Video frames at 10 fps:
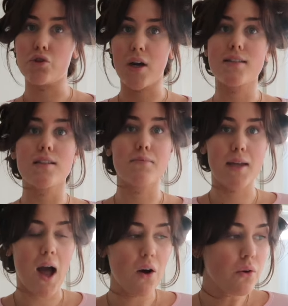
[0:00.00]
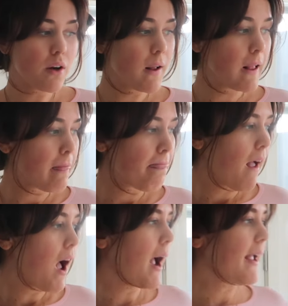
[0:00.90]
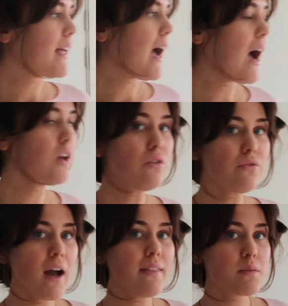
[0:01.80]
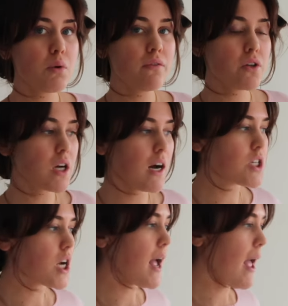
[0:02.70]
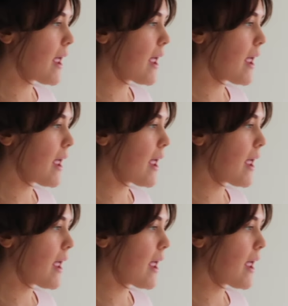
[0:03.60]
stresses me out. I cannot find this portable charger